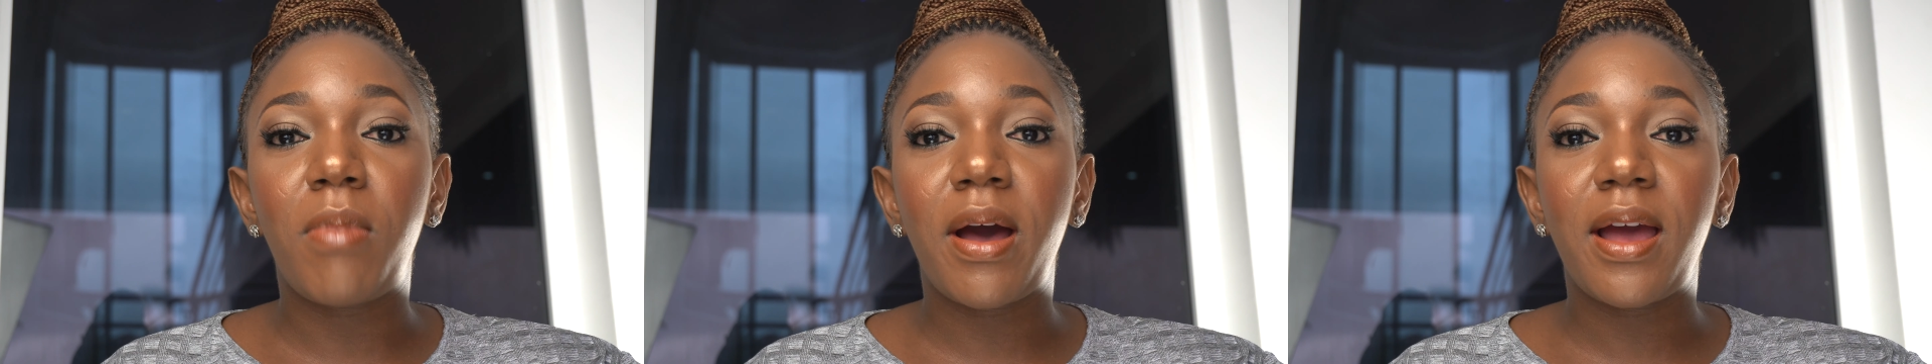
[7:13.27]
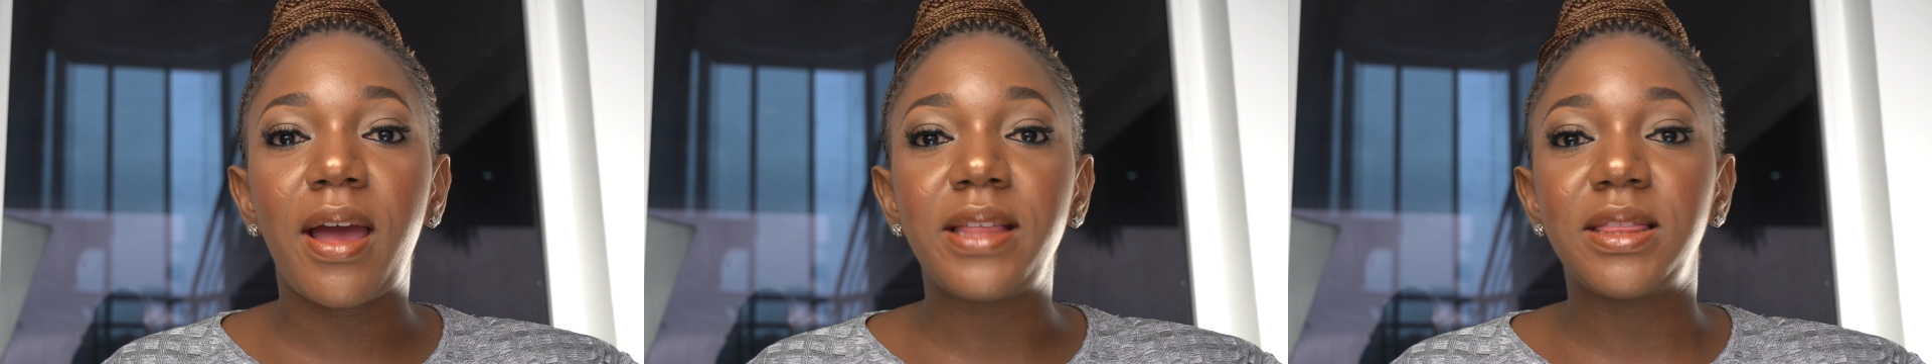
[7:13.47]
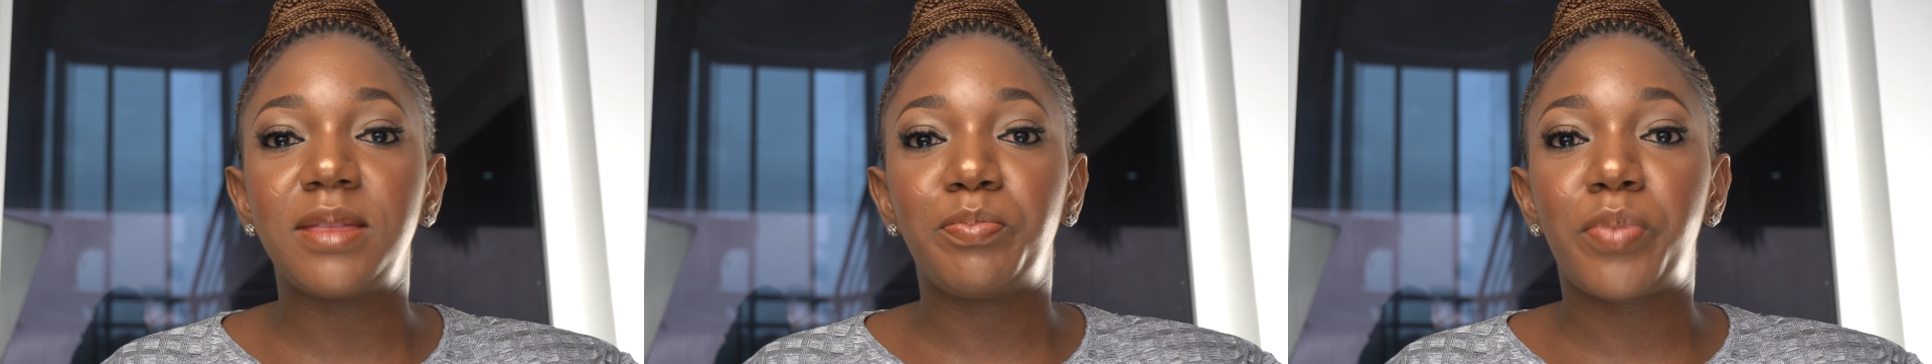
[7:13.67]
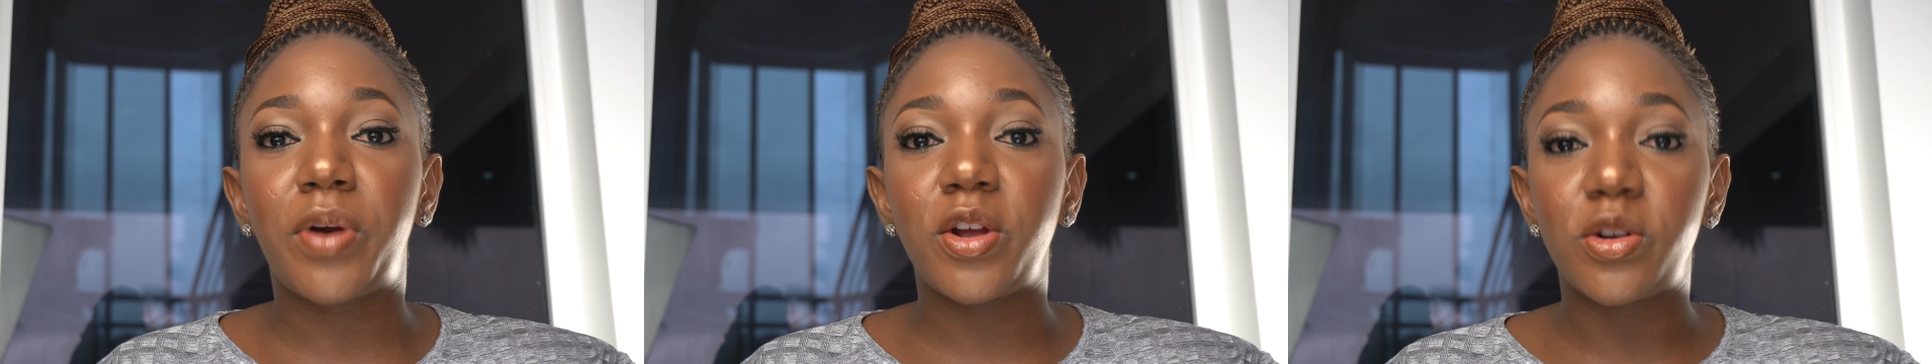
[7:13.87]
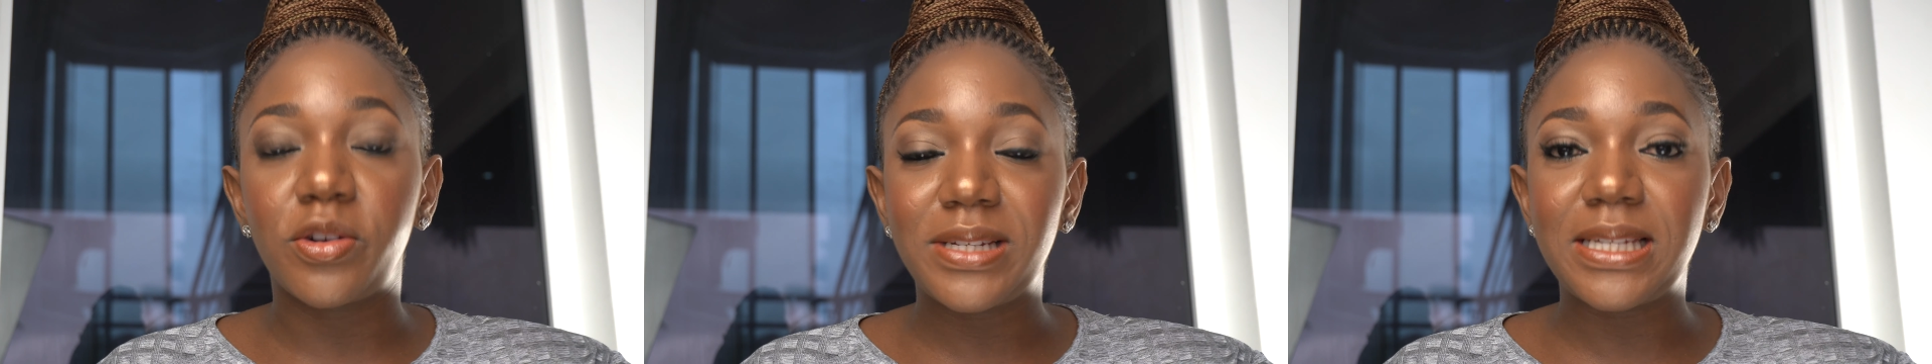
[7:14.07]
My
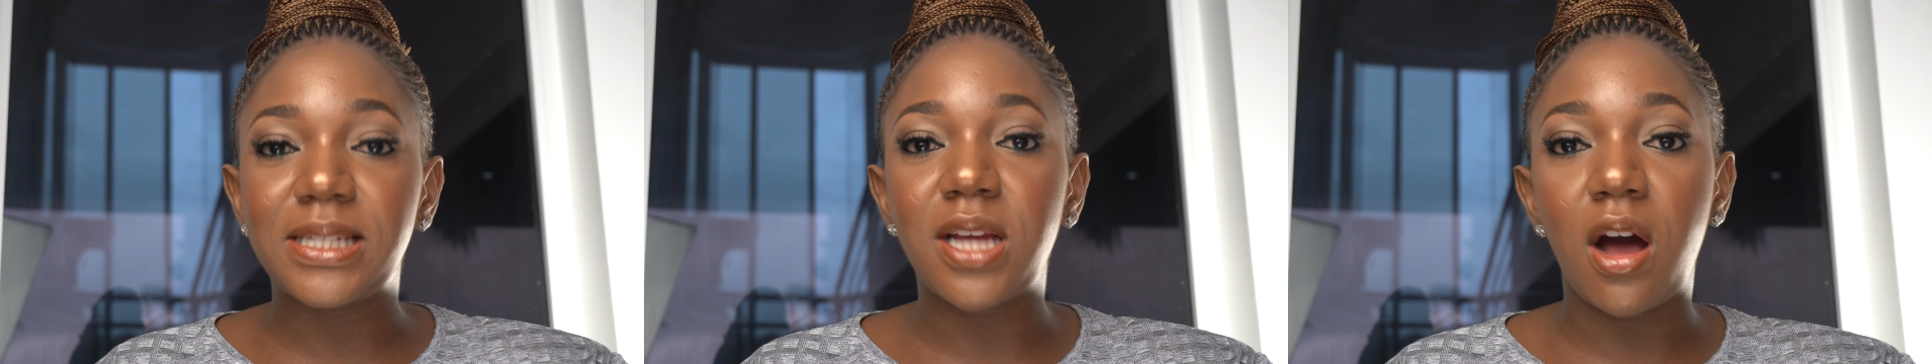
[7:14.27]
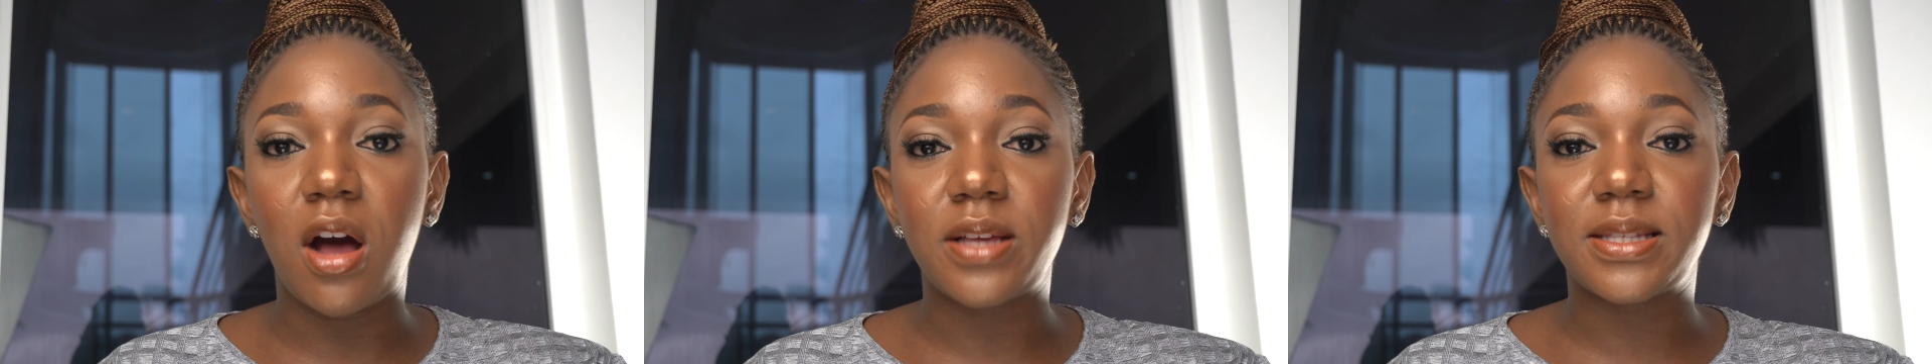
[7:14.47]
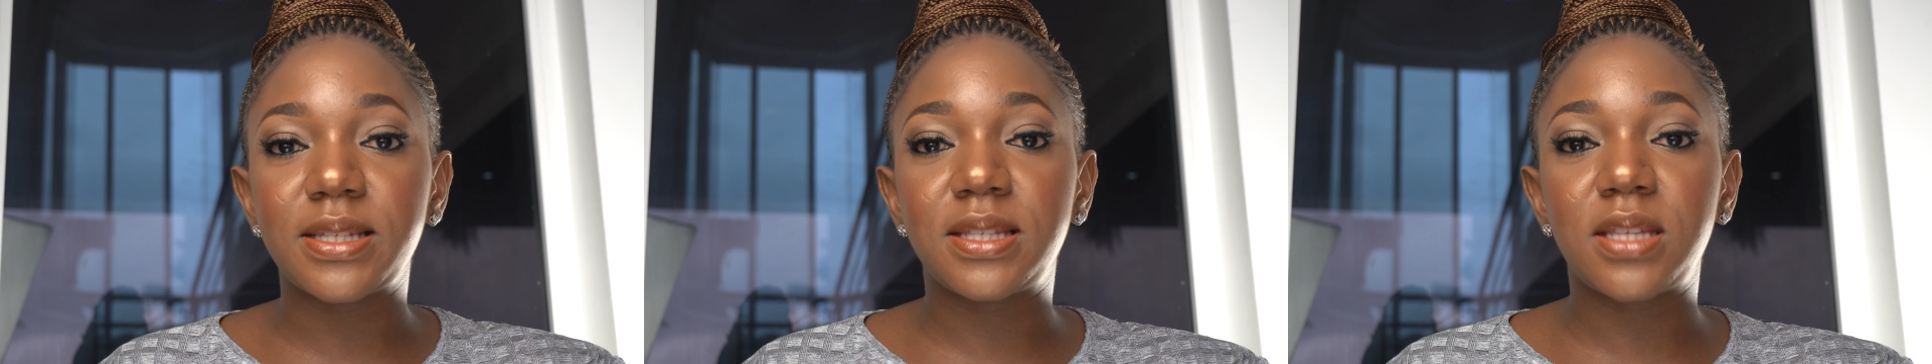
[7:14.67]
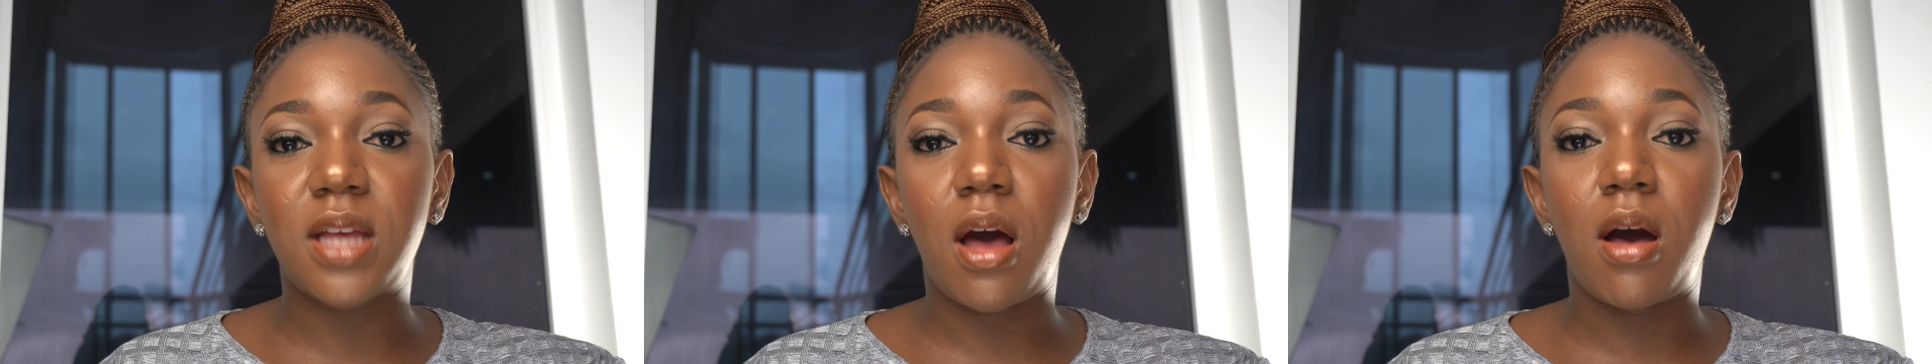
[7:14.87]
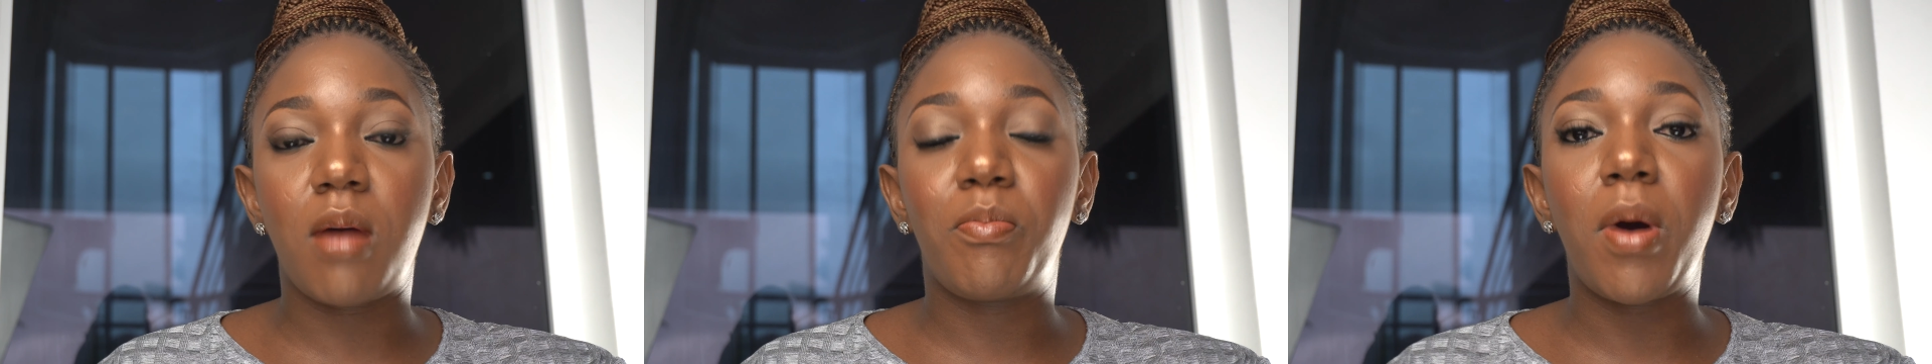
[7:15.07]
priority tasks
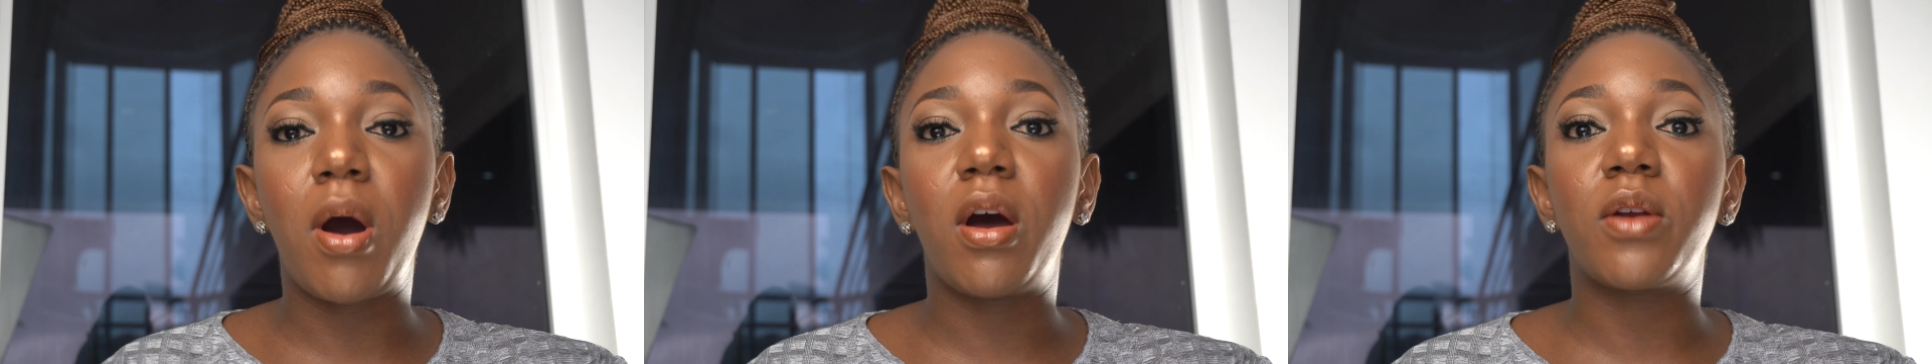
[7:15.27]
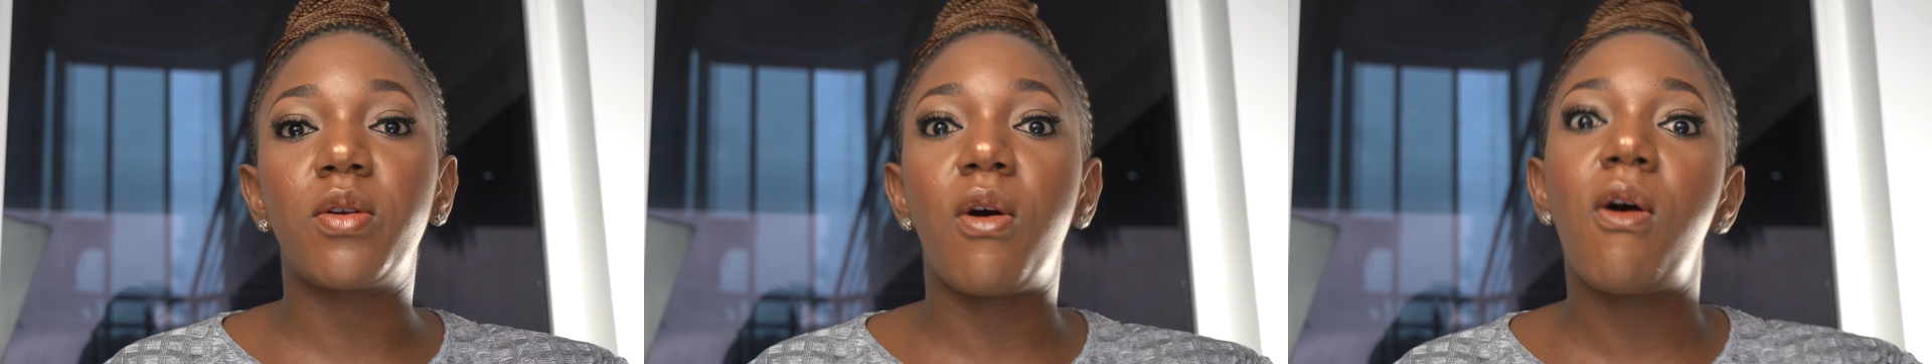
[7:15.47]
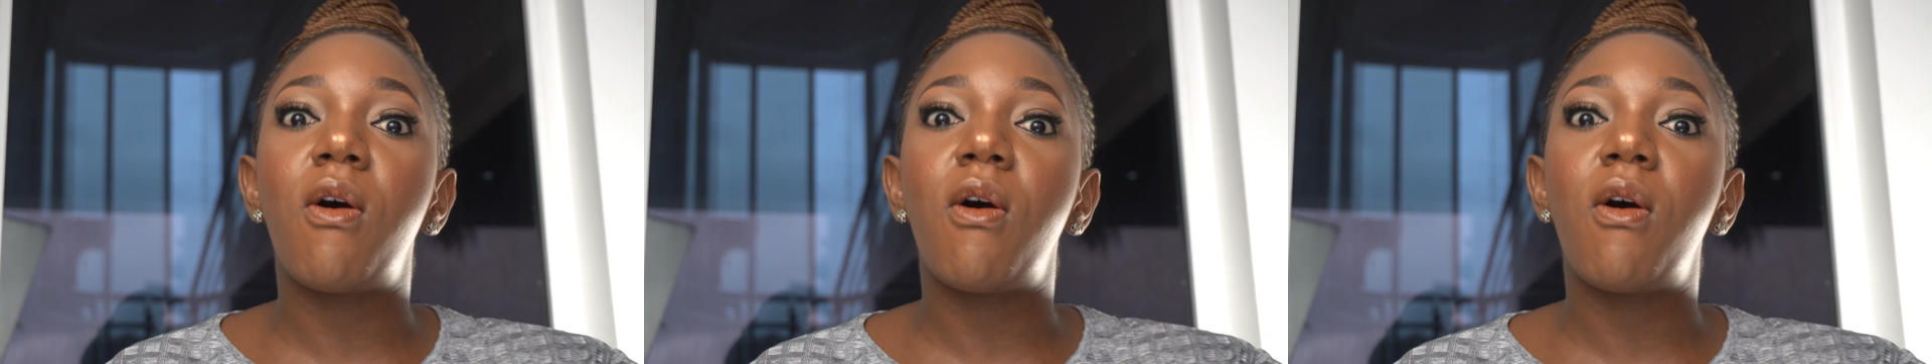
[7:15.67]
are part